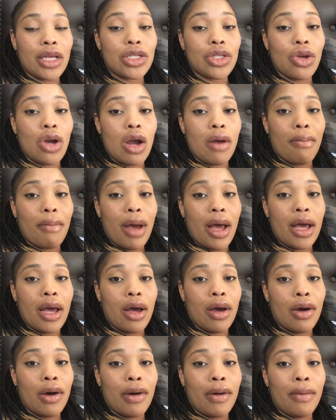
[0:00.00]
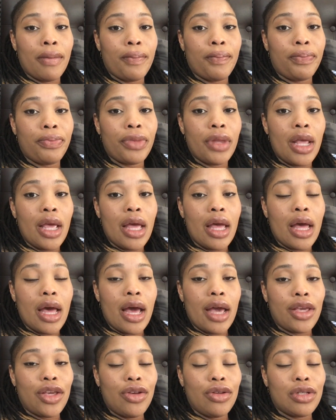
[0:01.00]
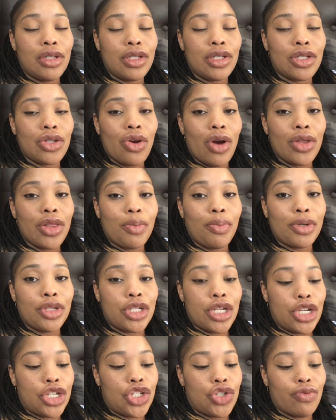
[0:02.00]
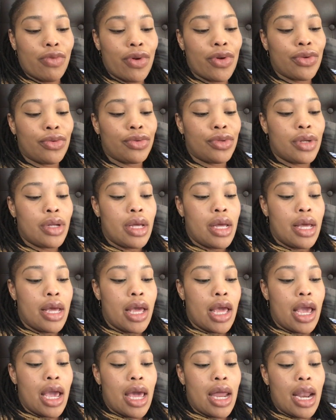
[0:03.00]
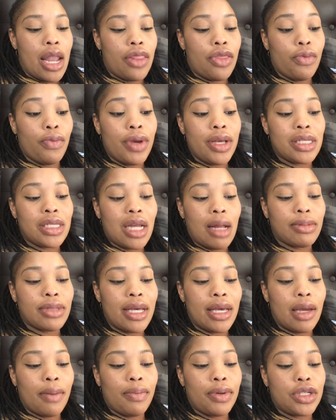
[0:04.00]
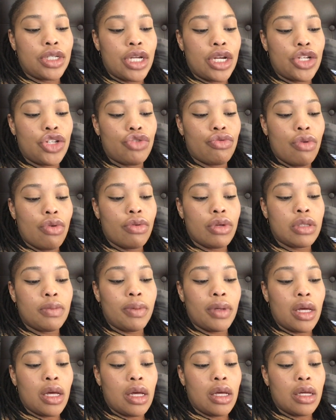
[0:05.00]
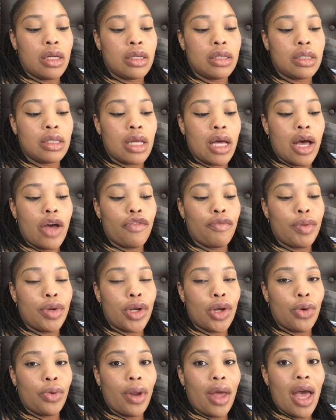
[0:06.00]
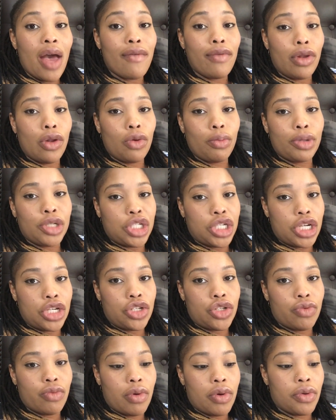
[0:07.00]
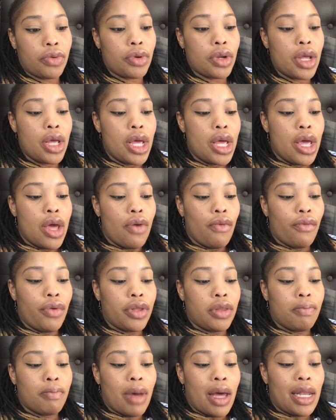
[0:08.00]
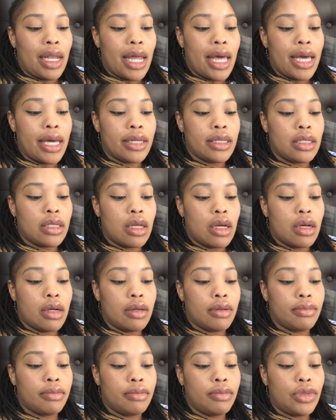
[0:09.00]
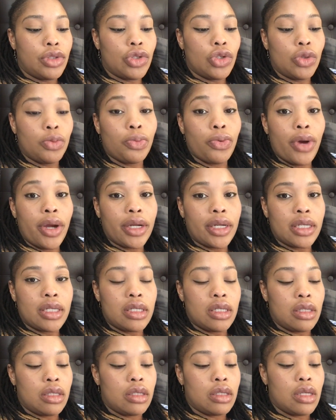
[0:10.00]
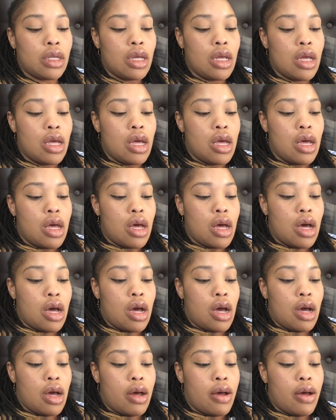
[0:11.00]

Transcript: start my I usually start the progesterone. And the reason I'm taking progesterone is because I've been known to have low progesterone with my last 2 pregnancies. 8